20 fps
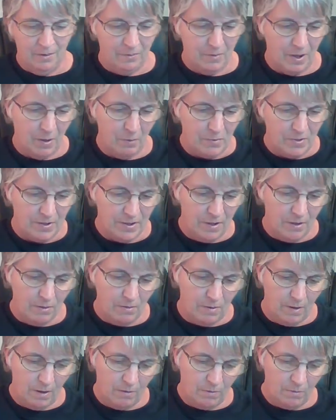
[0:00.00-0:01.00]
While I was there
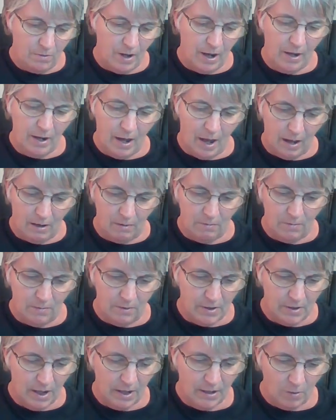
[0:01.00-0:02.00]
the other day, I had
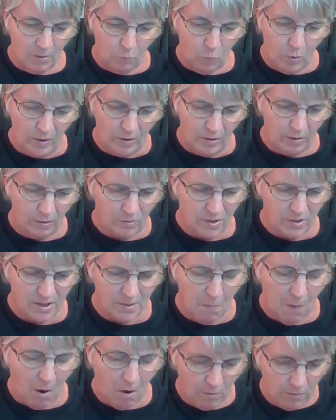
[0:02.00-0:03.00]
taken one little
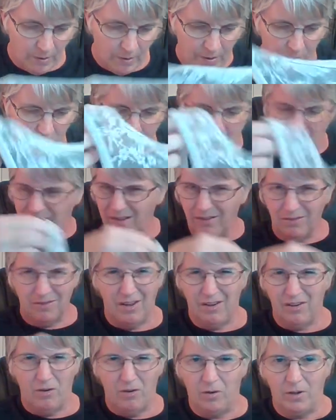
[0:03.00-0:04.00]
small load down,
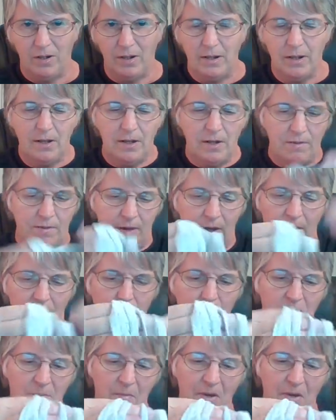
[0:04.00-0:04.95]
not hardly anything. It was